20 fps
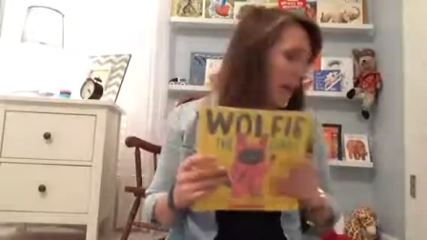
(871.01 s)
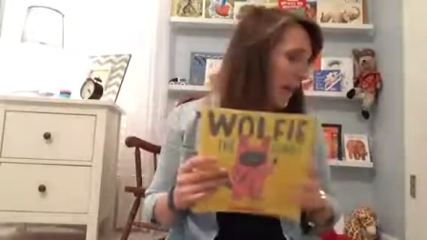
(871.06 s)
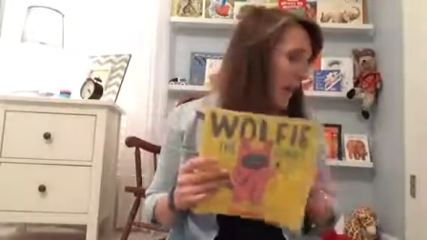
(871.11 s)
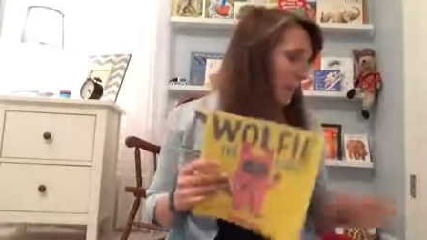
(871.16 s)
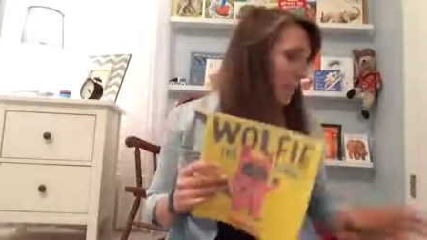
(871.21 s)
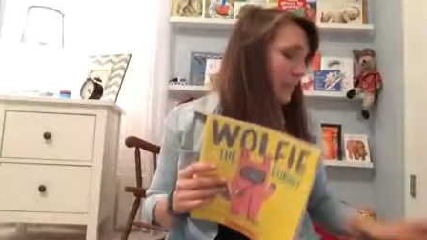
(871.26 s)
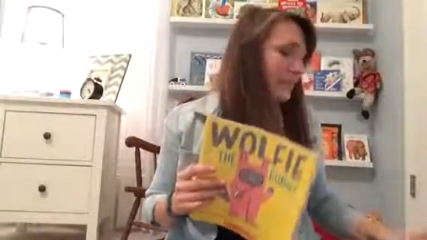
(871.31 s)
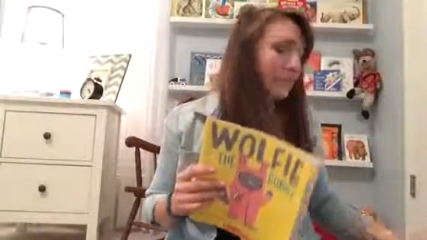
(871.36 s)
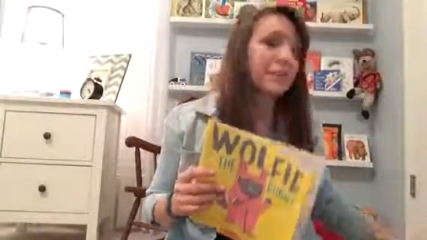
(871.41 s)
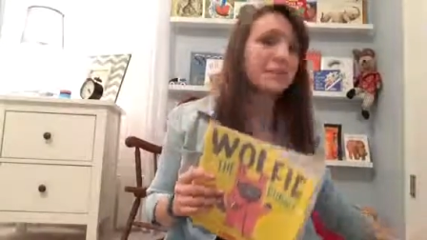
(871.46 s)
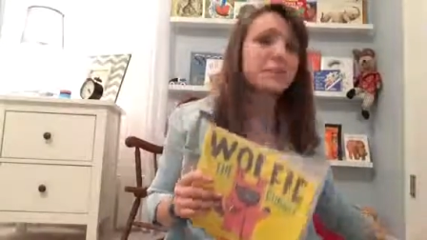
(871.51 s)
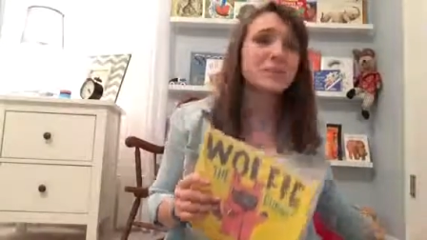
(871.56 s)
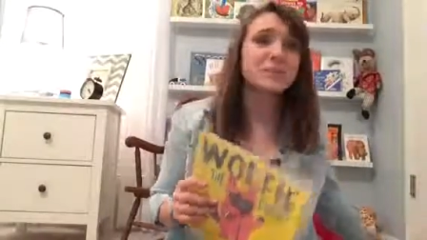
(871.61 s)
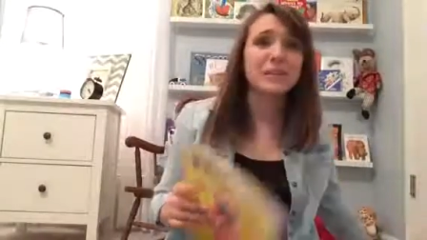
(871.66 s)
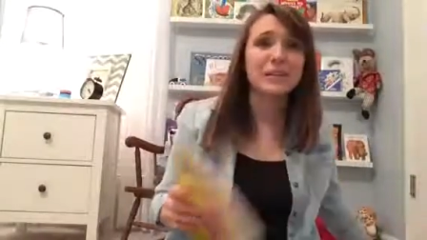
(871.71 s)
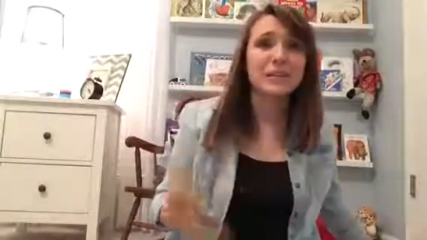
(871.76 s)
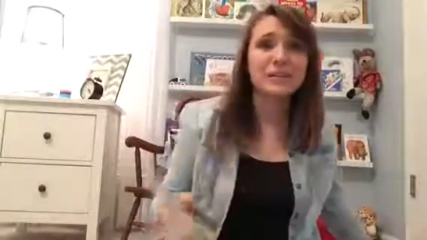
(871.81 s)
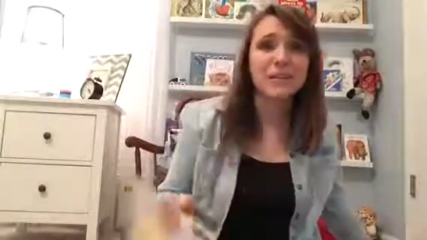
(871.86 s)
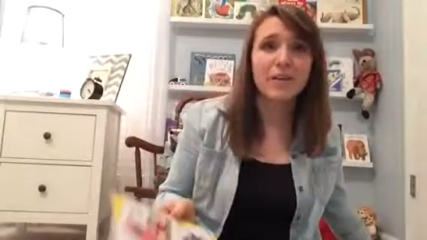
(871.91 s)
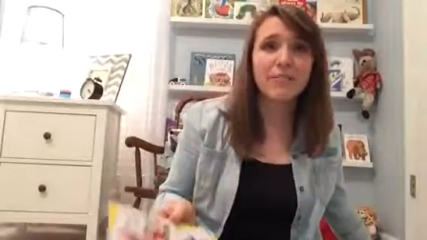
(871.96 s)
I was going to do
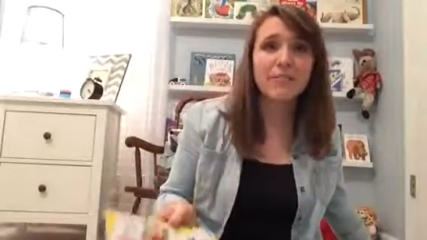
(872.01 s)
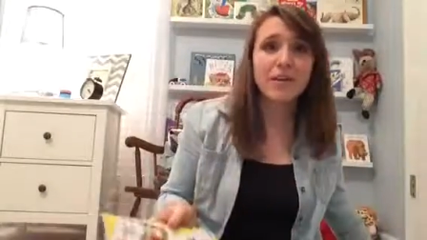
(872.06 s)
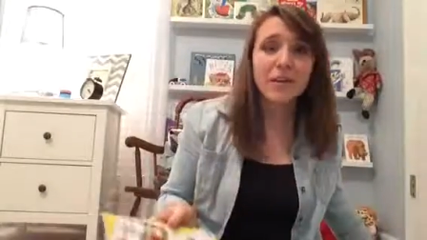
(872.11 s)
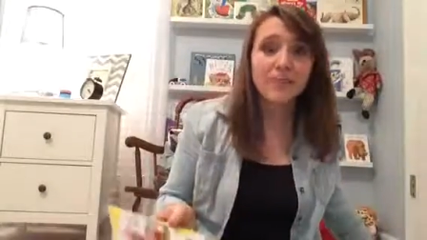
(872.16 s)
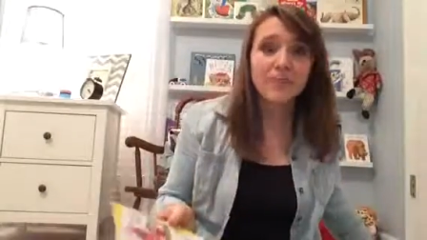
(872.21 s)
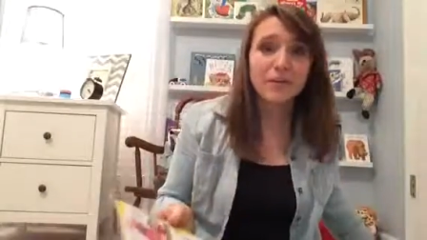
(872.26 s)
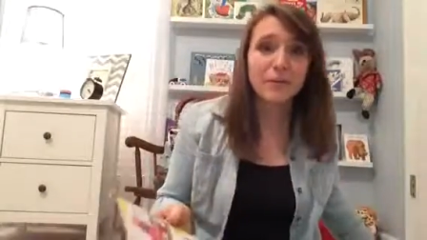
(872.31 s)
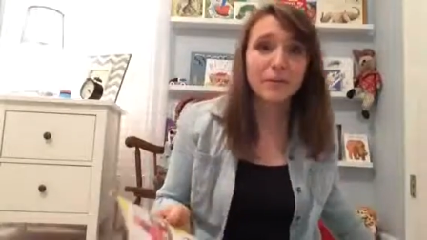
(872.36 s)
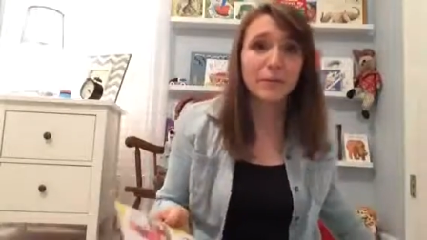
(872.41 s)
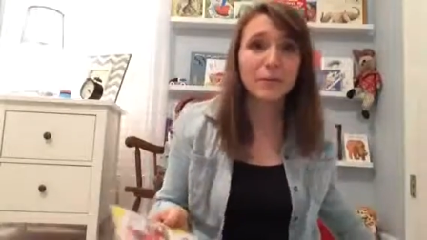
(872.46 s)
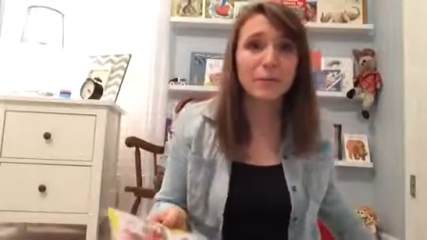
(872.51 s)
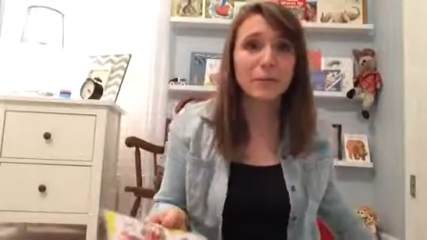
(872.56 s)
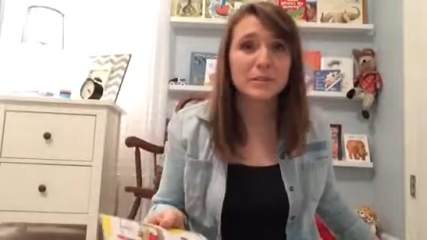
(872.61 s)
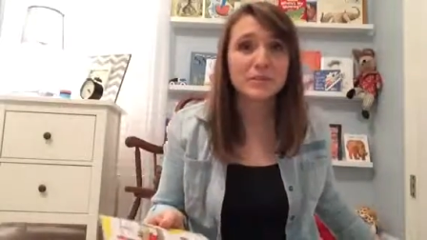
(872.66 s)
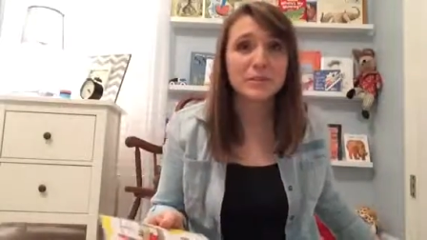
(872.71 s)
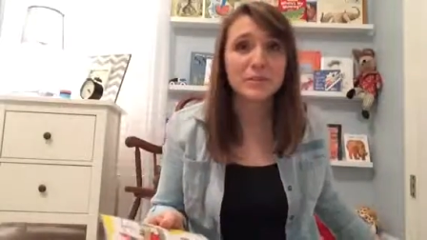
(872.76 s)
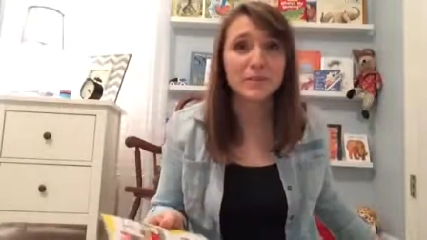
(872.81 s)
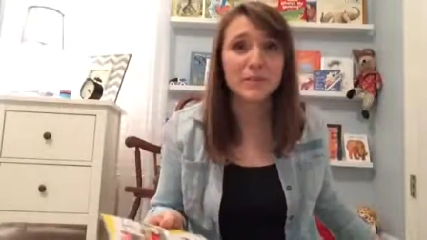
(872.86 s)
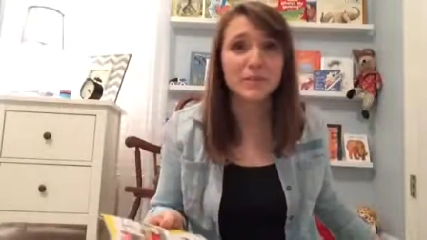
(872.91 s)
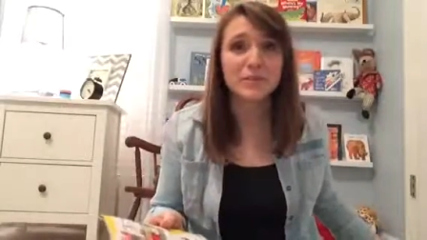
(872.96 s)
like a top 5 favorite
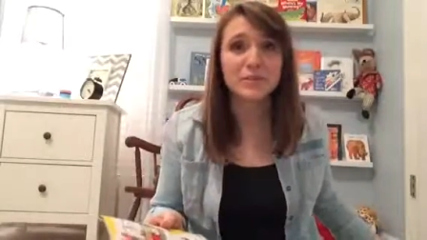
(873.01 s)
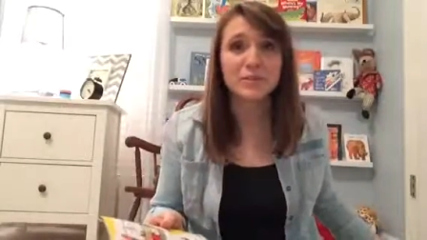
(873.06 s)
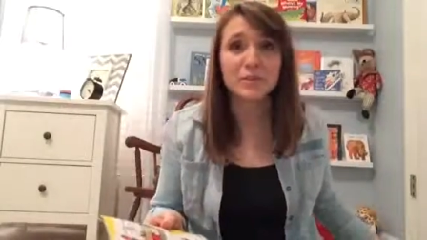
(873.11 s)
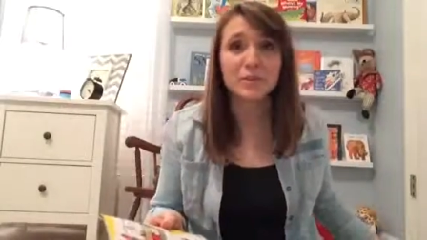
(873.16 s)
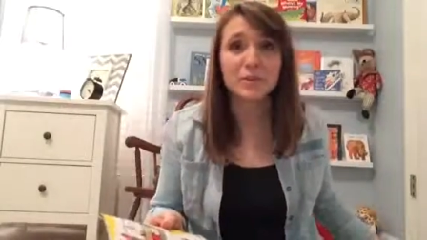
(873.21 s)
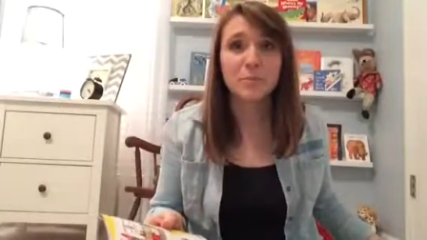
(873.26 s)
books, but then I just